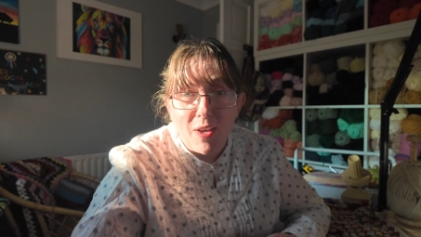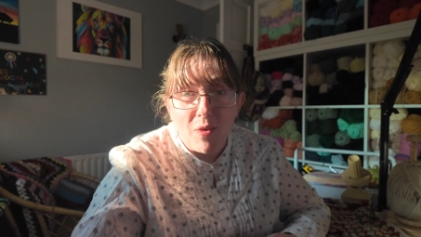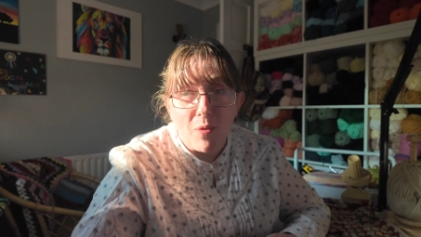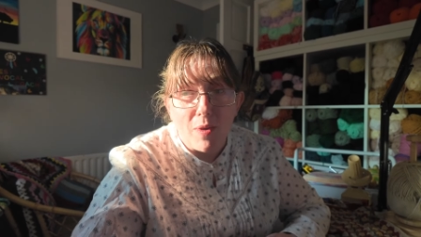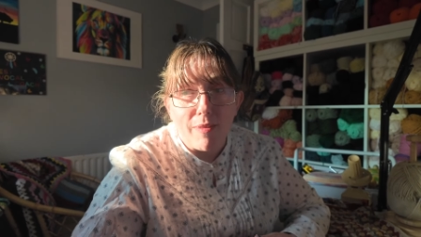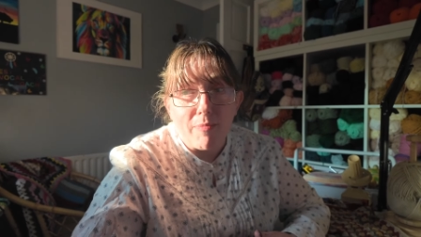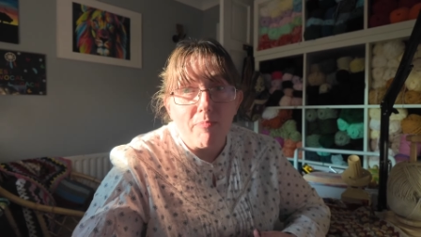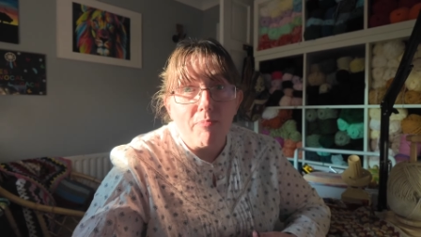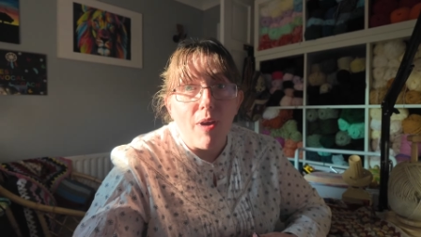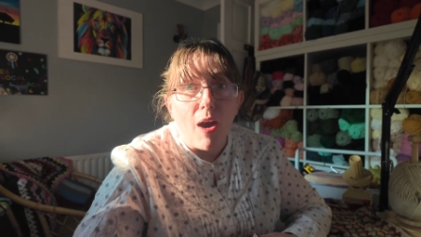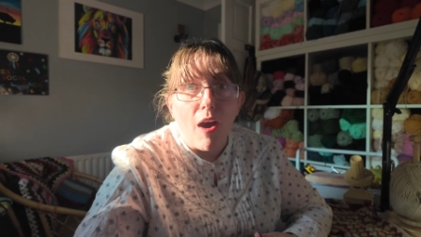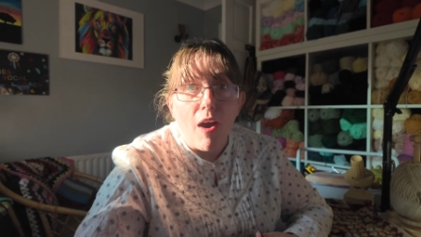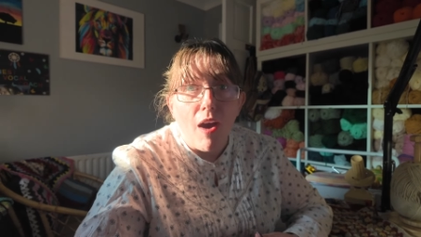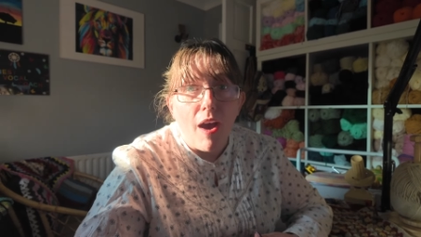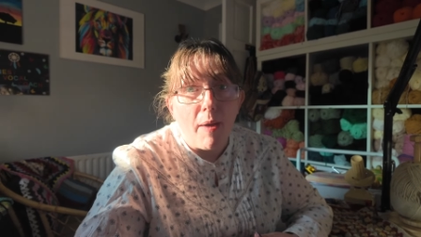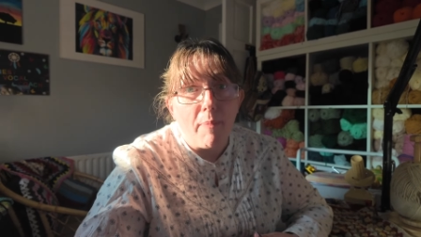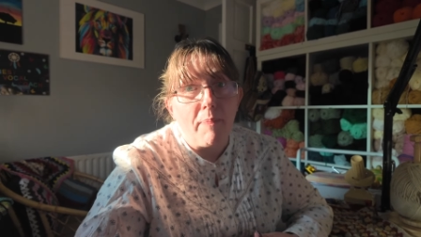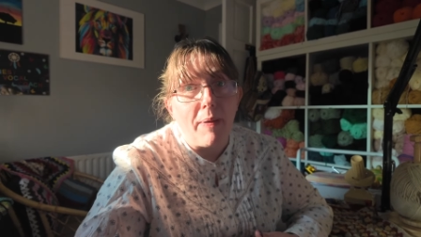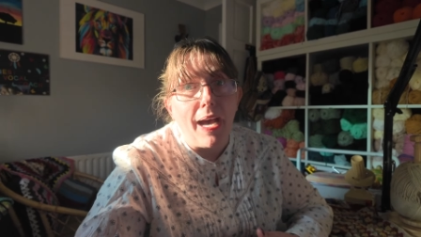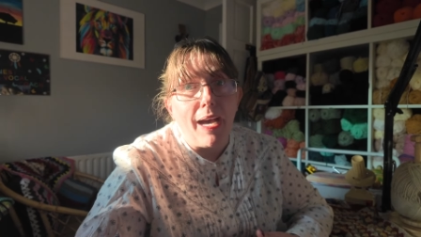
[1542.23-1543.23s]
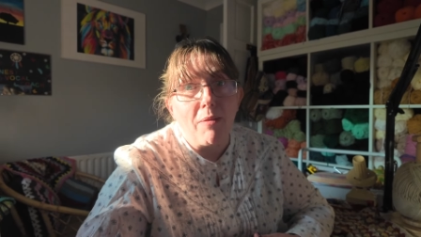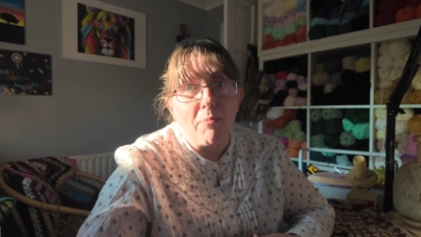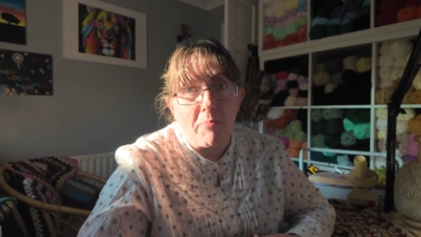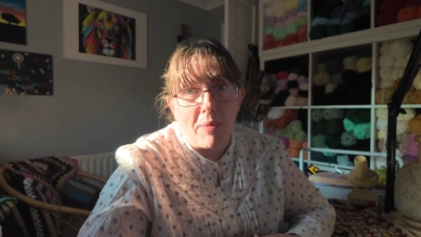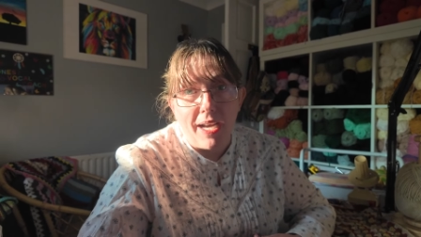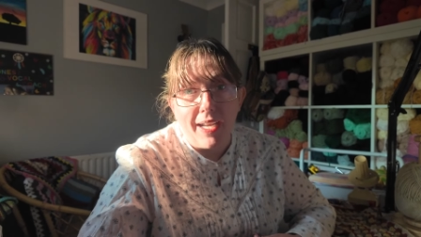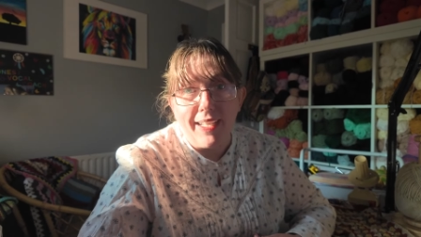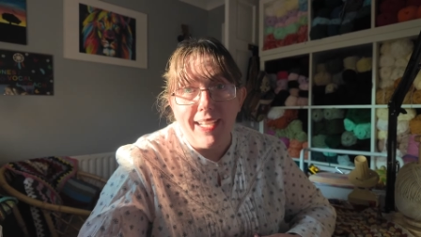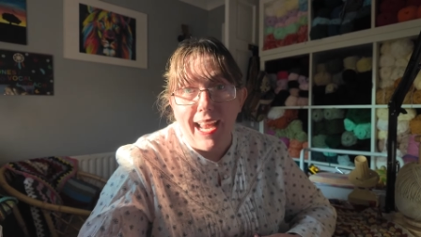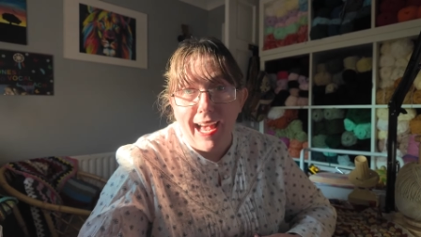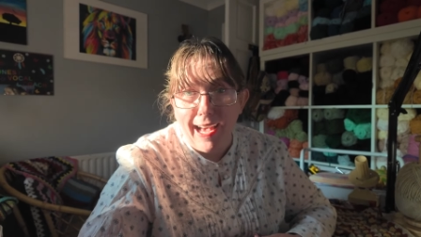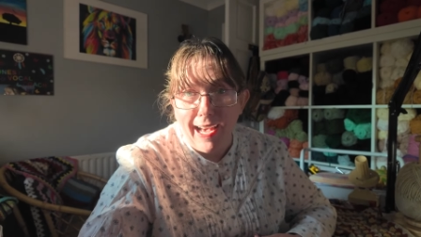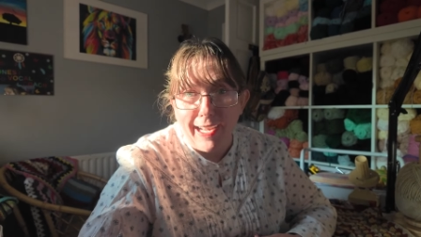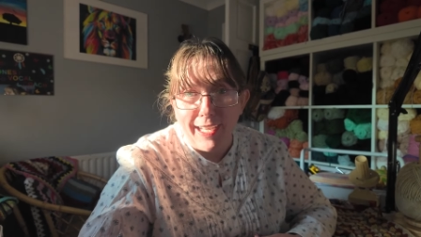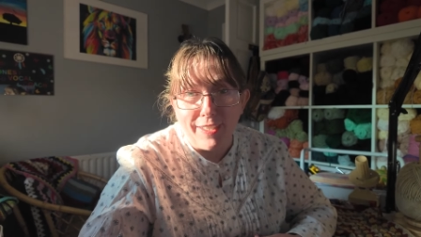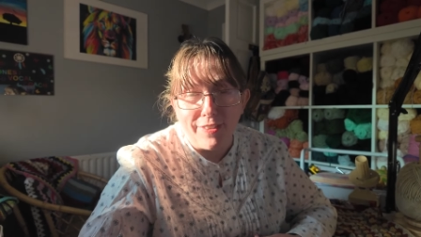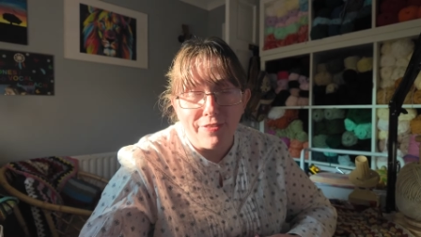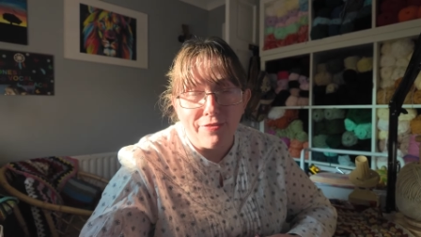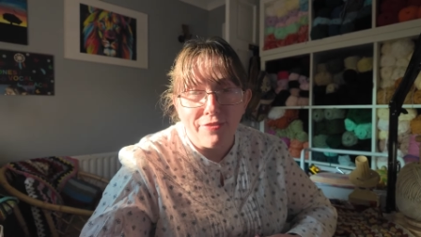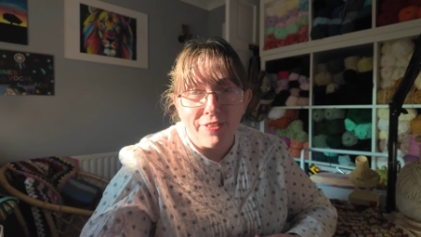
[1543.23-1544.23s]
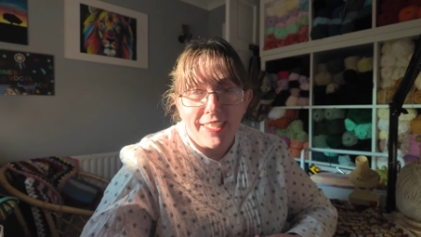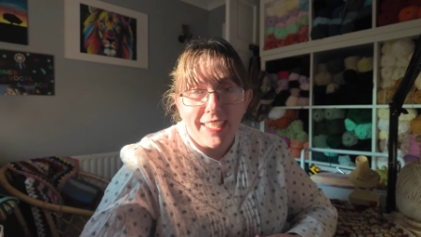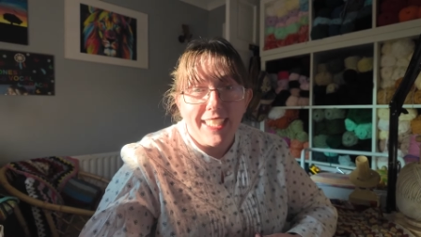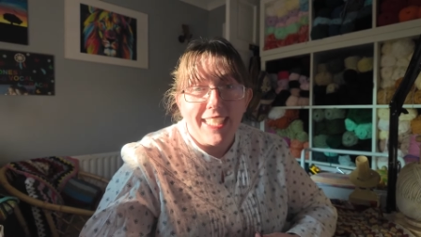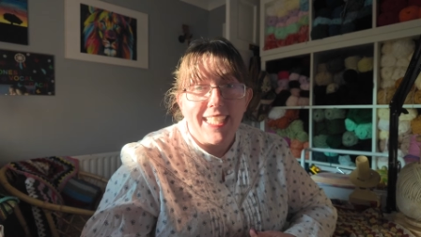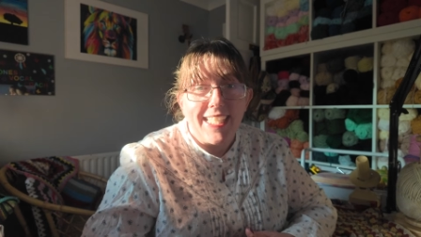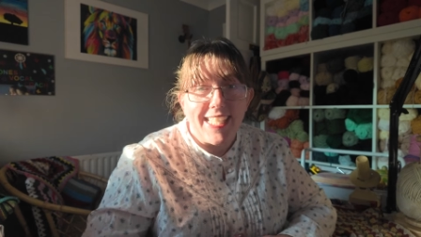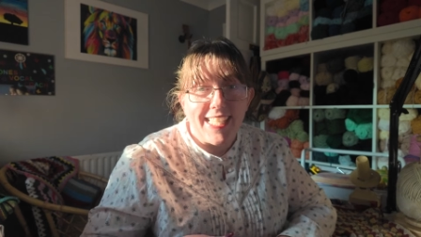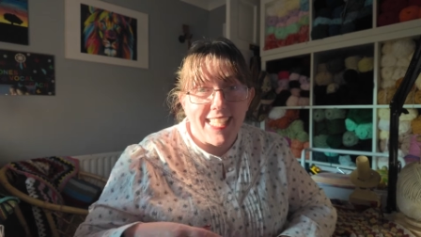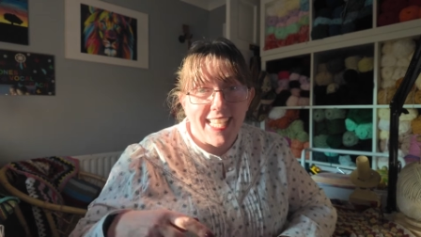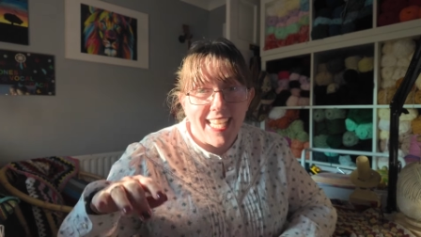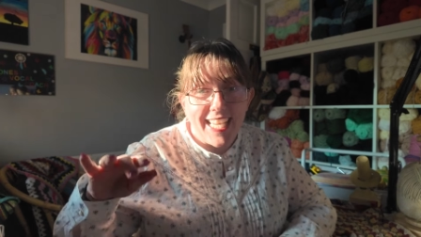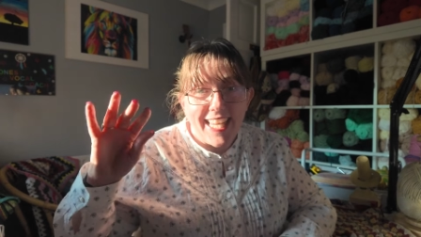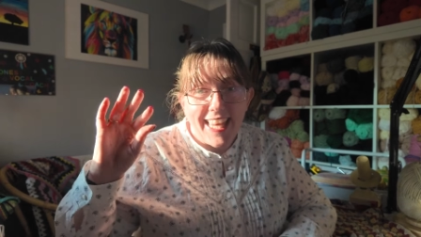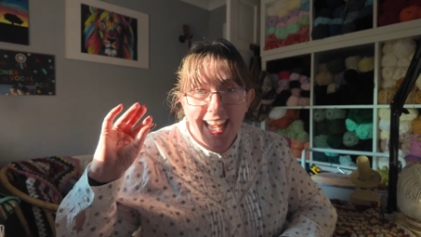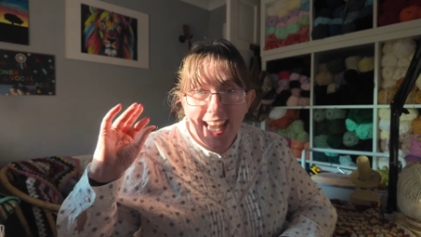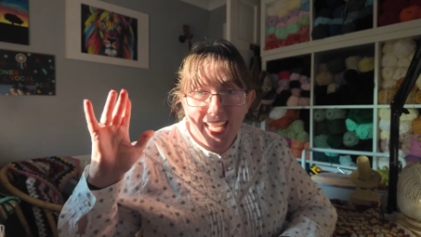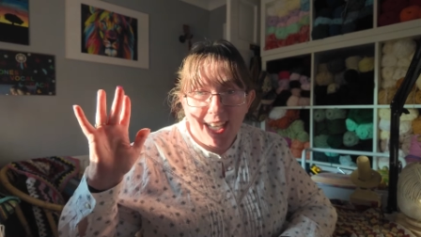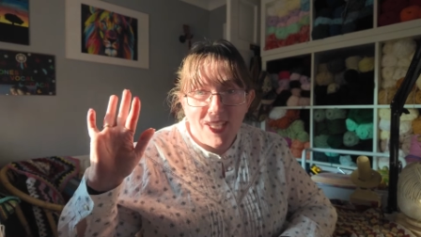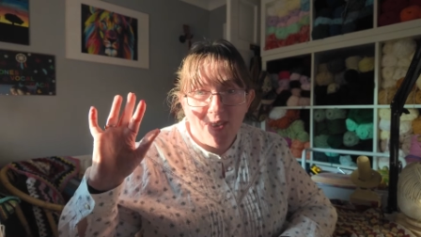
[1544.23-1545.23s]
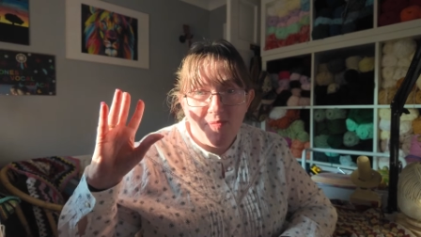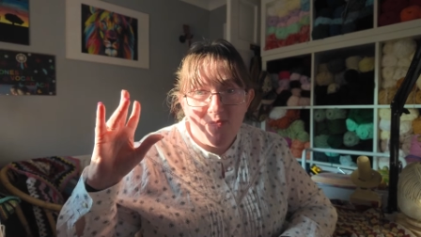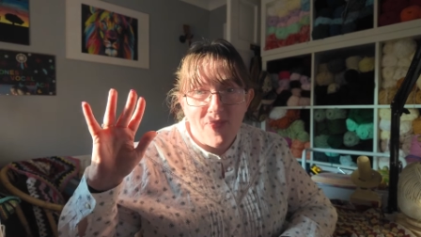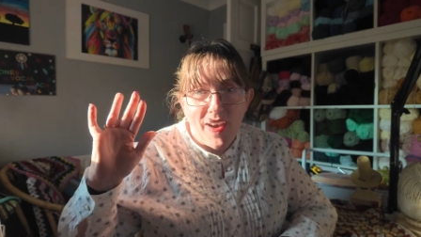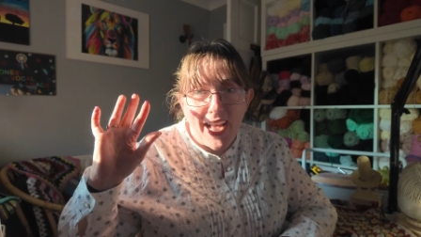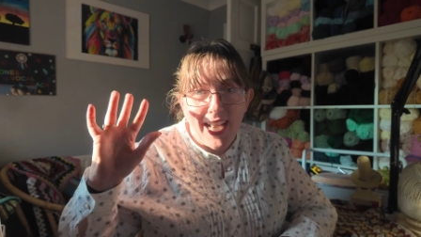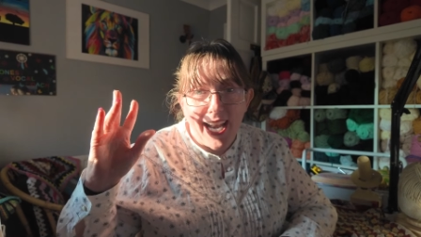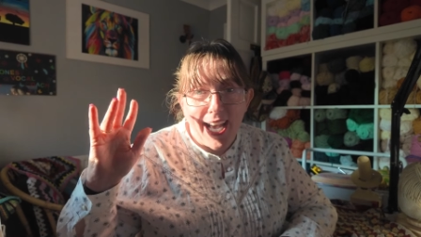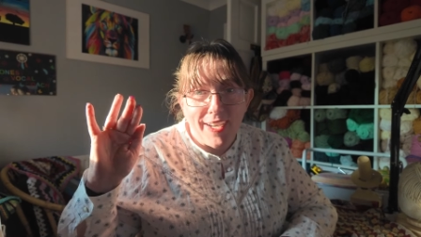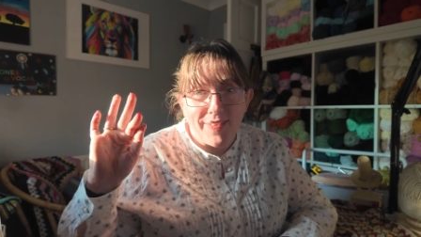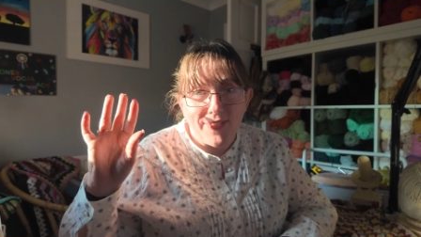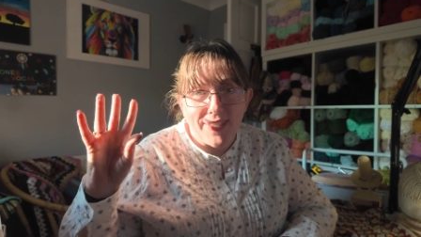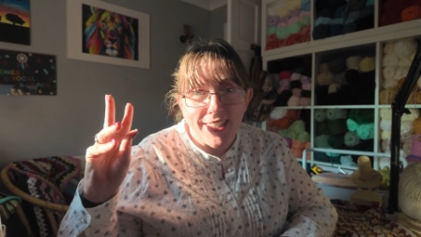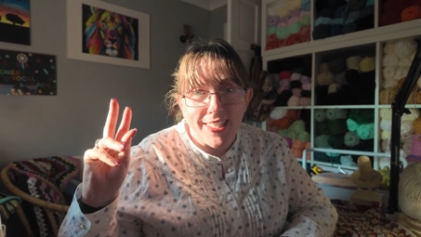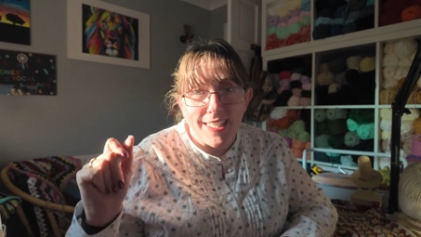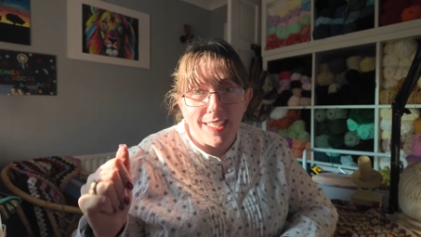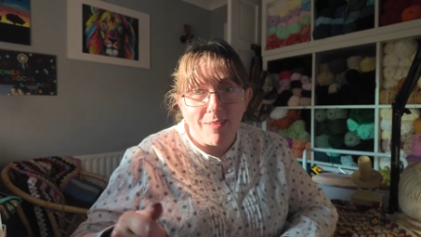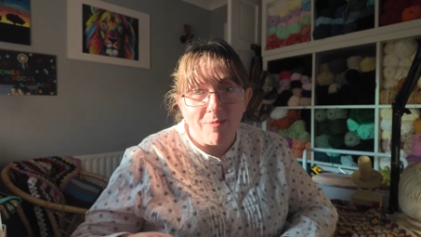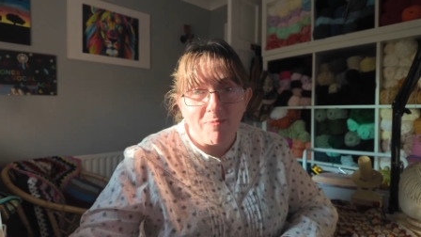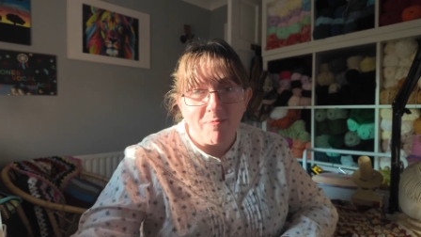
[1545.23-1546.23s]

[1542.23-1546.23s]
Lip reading: with more about my life. See you then. Bye, labs.